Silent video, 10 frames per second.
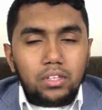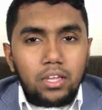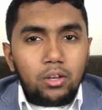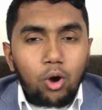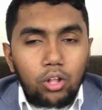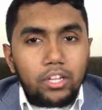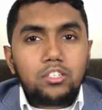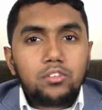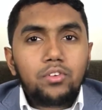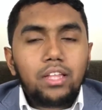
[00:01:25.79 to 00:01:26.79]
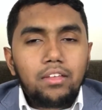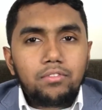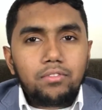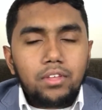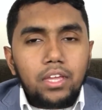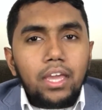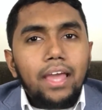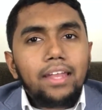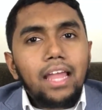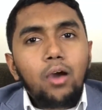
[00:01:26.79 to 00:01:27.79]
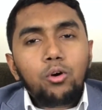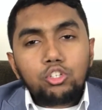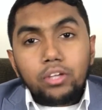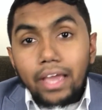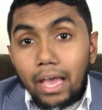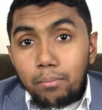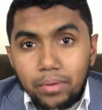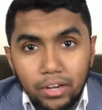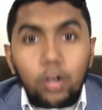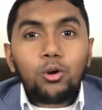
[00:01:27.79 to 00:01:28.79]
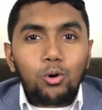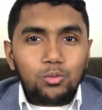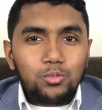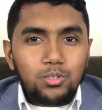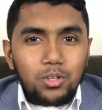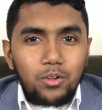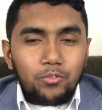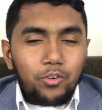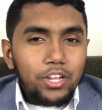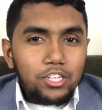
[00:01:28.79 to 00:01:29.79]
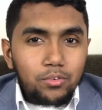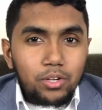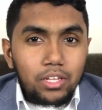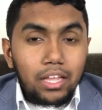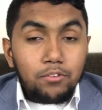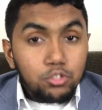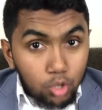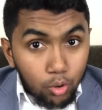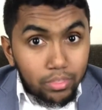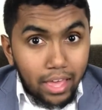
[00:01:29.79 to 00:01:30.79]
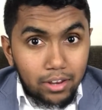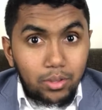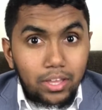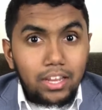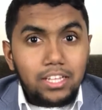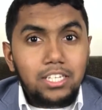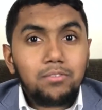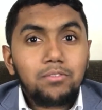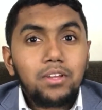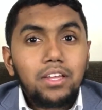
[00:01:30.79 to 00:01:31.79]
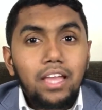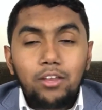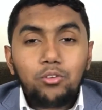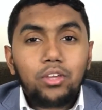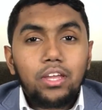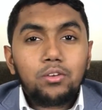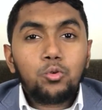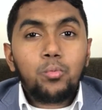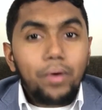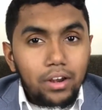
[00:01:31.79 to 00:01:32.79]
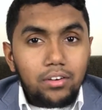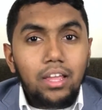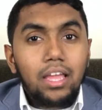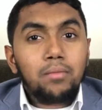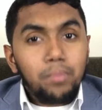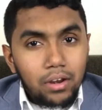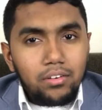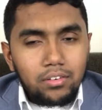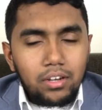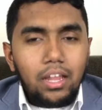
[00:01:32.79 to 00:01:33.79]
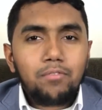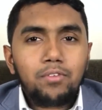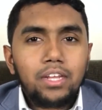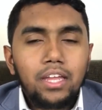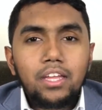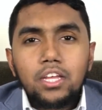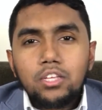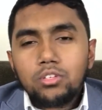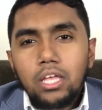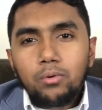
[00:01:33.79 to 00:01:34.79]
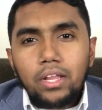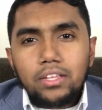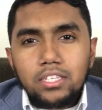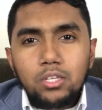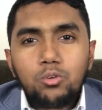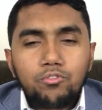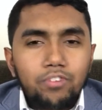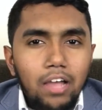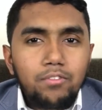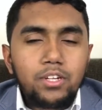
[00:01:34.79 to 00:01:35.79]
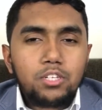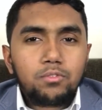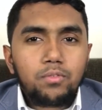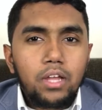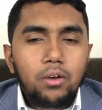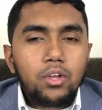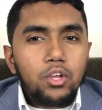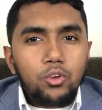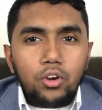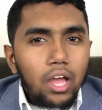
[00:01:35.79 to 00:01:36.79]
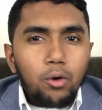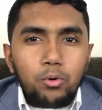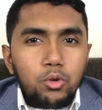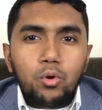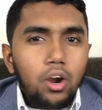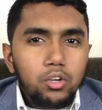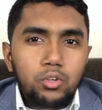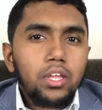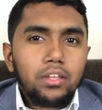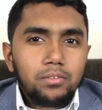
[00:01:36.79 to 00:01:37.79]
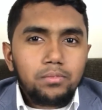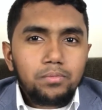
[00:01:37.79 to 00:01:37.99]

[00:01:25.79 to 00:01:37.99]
in all areas of your life. And now once you have bigger goals for each of your life, so that you can achieve and you can do better and better every day, so that when I see you 5 years from now, you're not who you are today,